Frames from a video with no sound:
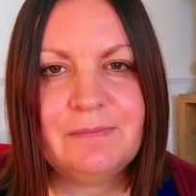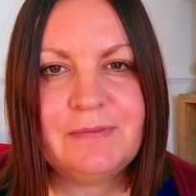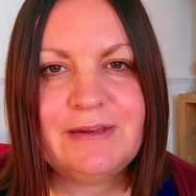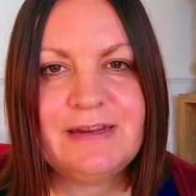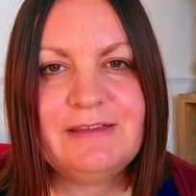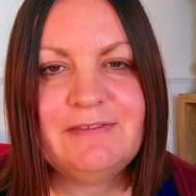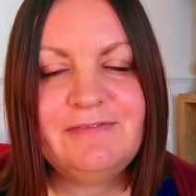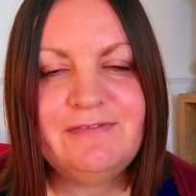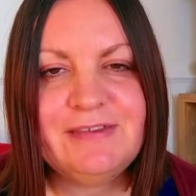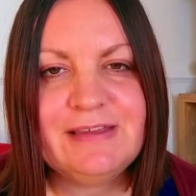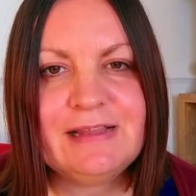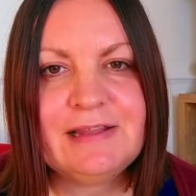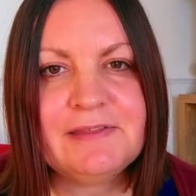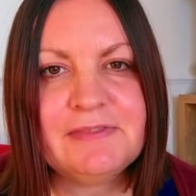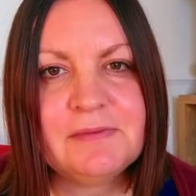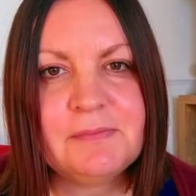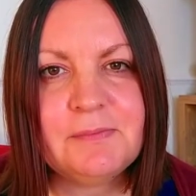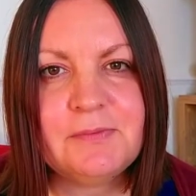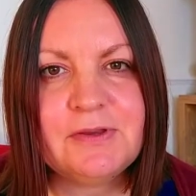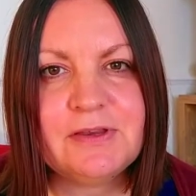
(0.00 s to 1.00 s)
but I feel
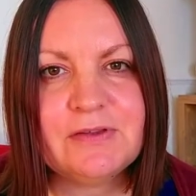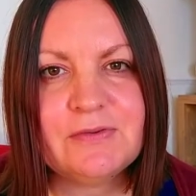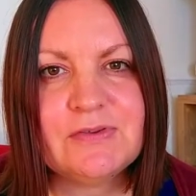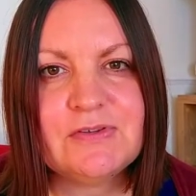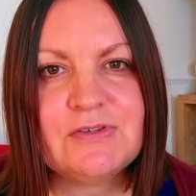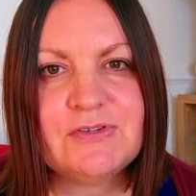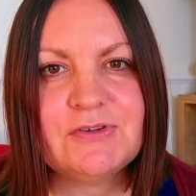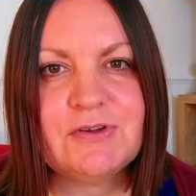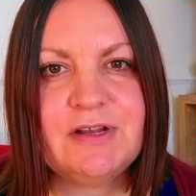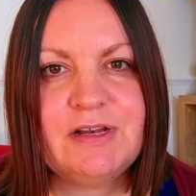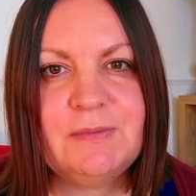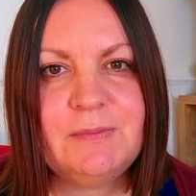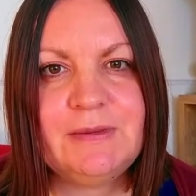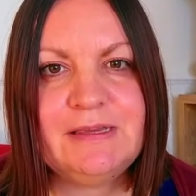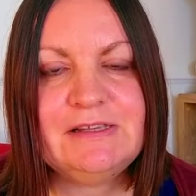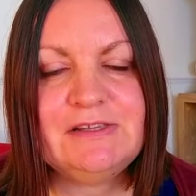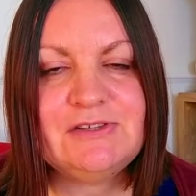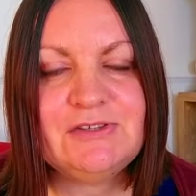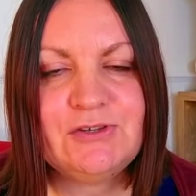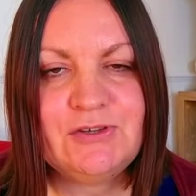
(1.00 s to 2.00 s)
like the book was trying to
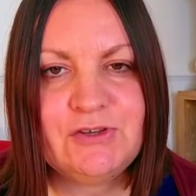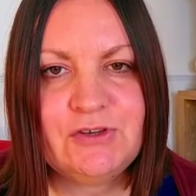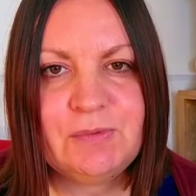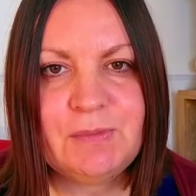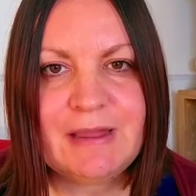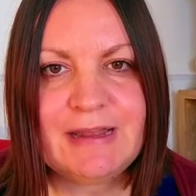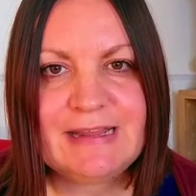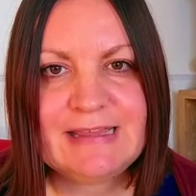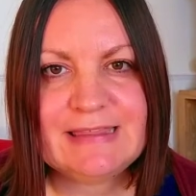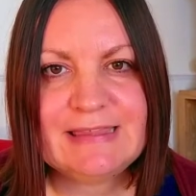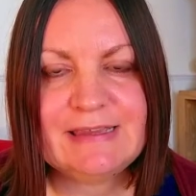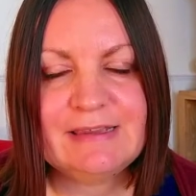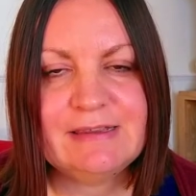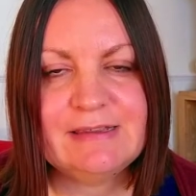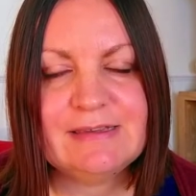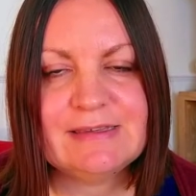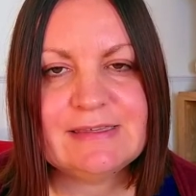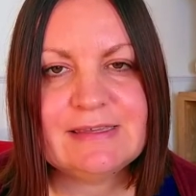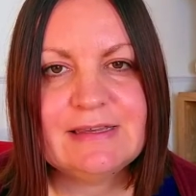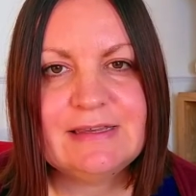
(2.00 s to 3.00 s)
be too many
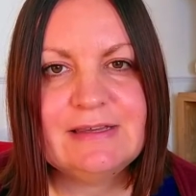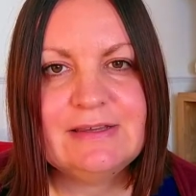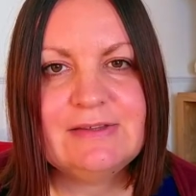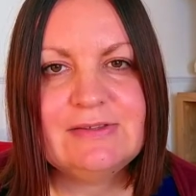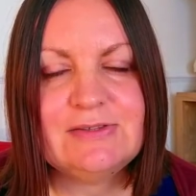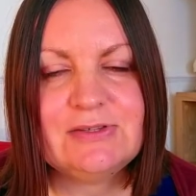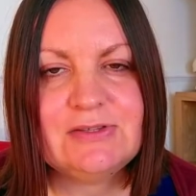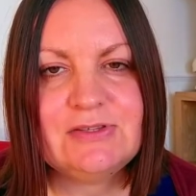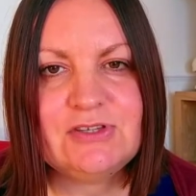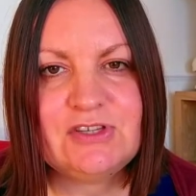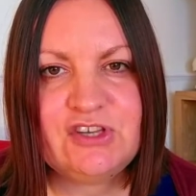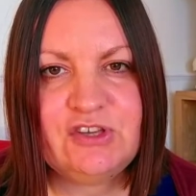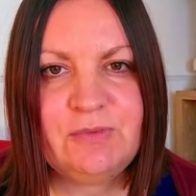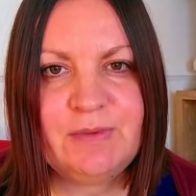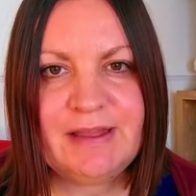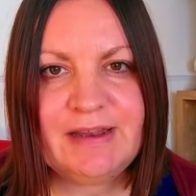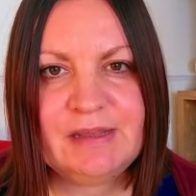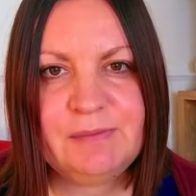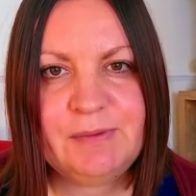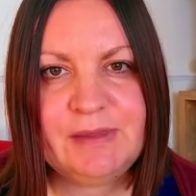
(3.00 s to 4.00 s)
things to too
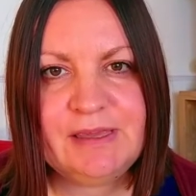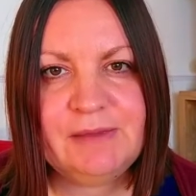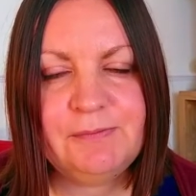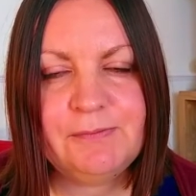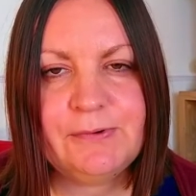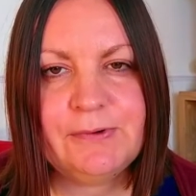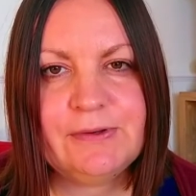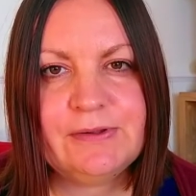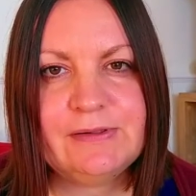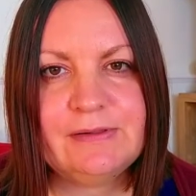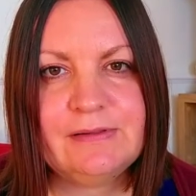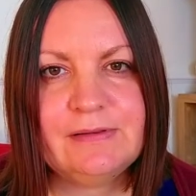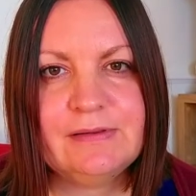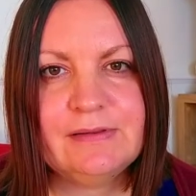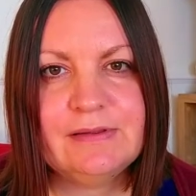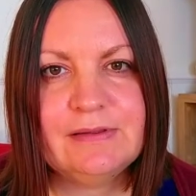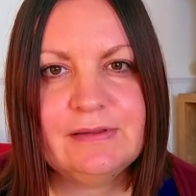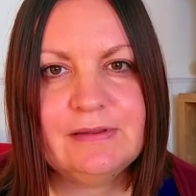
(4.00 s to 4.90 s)
many people.